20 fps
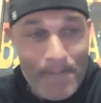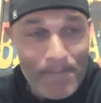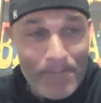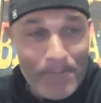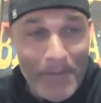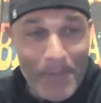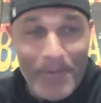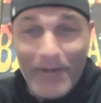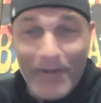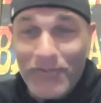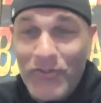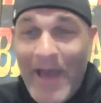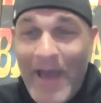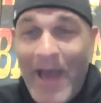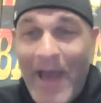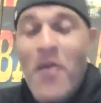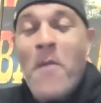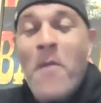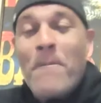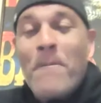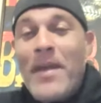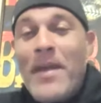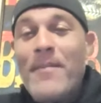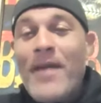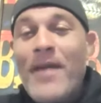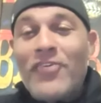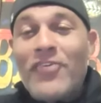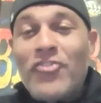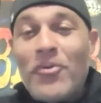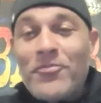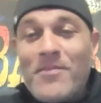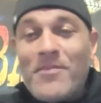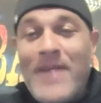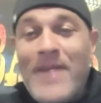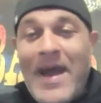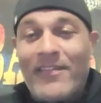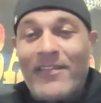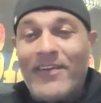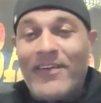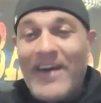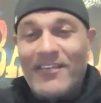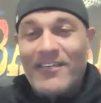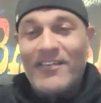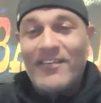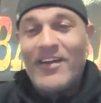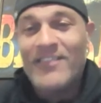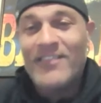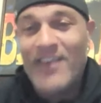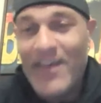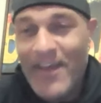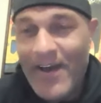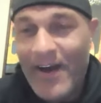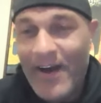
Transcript: Maybe I'll do that. Maybe I'll show up to your math class and I'll tell you,